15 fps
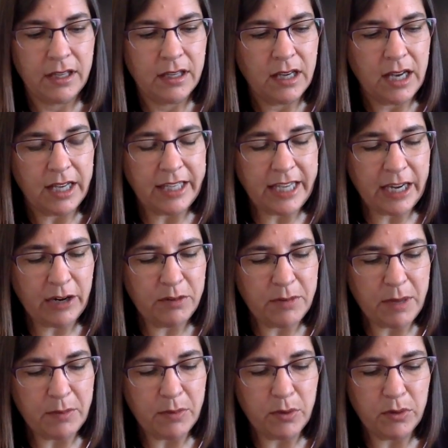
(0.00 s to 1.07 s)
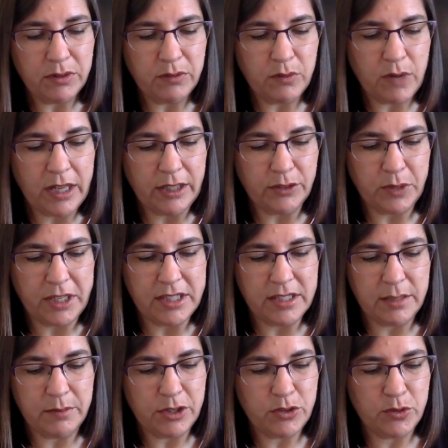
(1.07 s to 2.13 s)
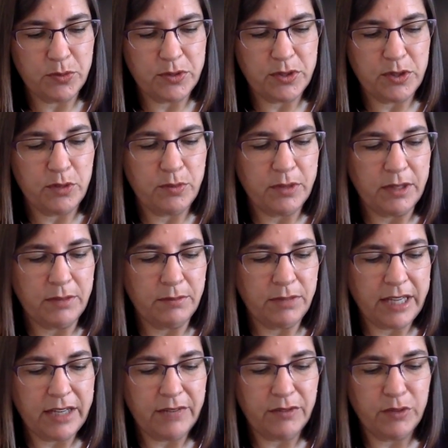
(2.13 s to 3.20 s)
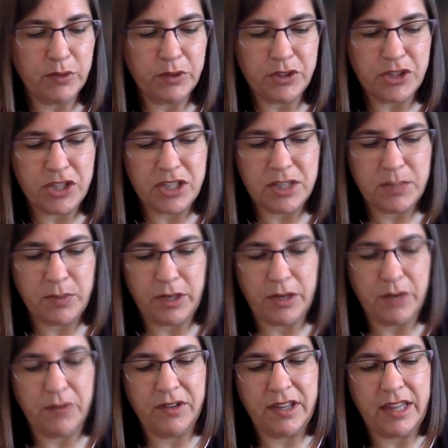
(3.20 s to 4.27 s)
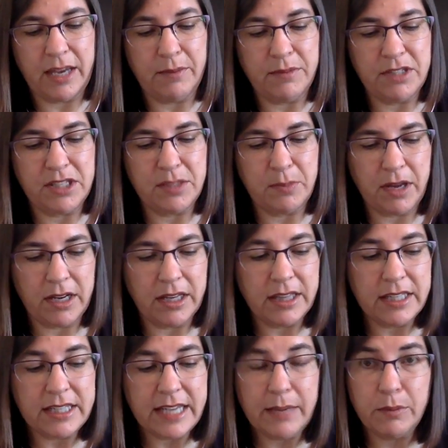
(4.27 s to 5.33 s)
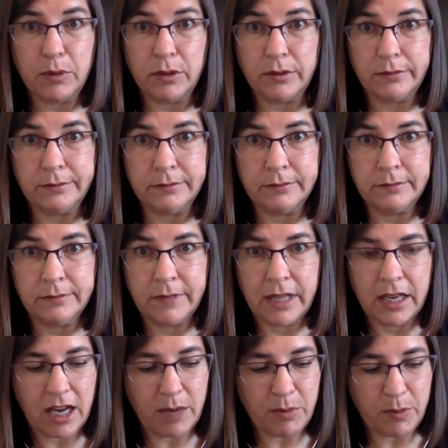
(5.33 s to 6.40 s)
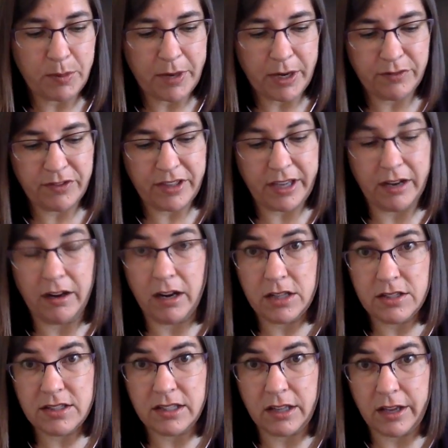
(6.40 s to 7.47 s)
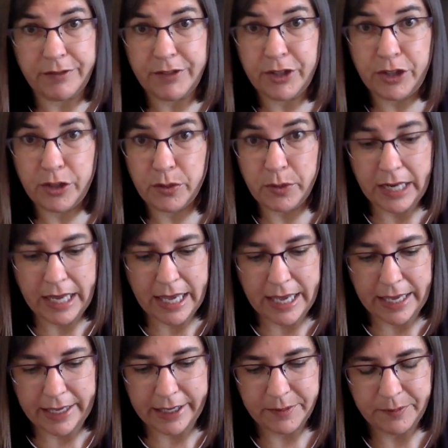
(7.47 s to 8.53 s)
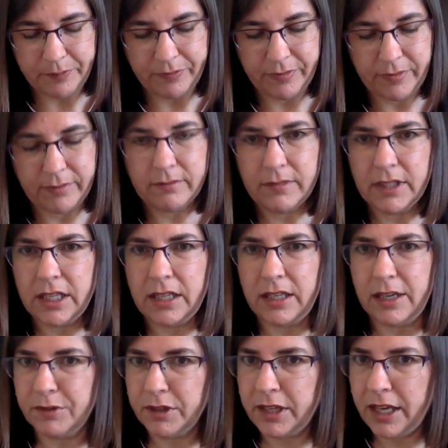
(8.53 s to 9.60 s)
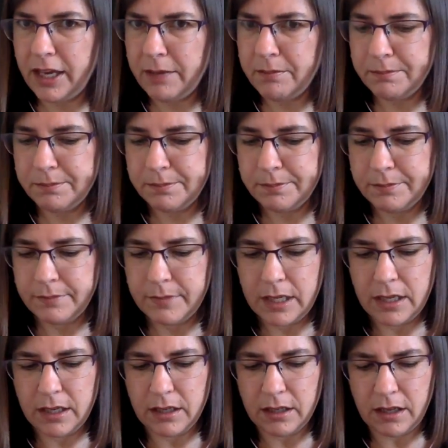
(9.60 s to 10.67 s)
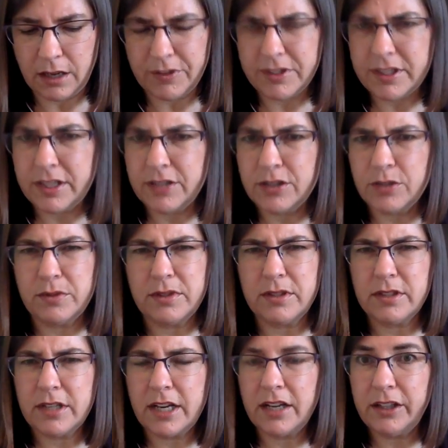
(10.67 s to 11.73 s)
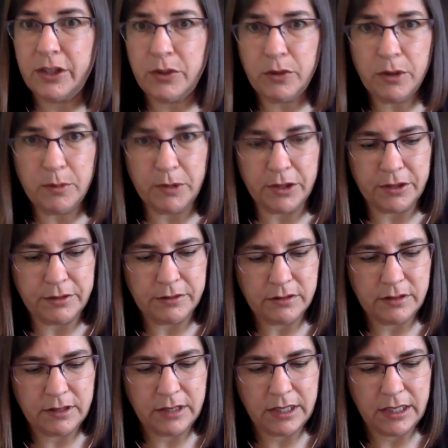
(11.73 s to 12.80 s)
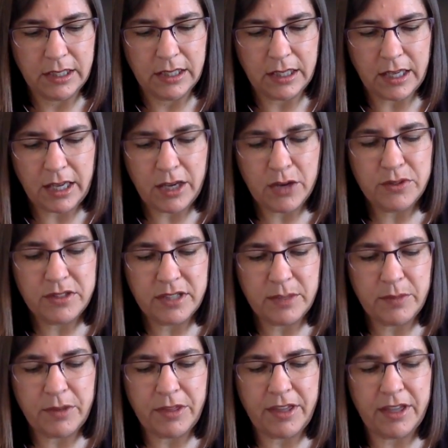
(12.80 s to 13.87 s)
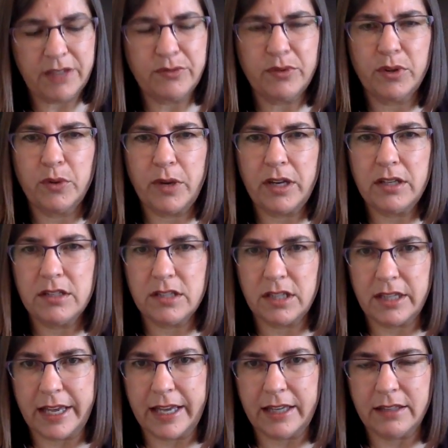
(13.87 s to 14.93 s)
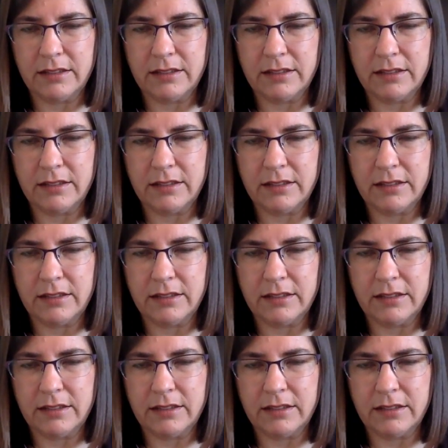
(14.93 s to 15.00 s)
I carried my bowl of wild rice and mushroom soup and plate of grilled cheese bread over to the empty spot at the table. I prepared for the onslaught of Q&A. It never came. Conversation was entirely normal. I owed someone thanks for arranging that.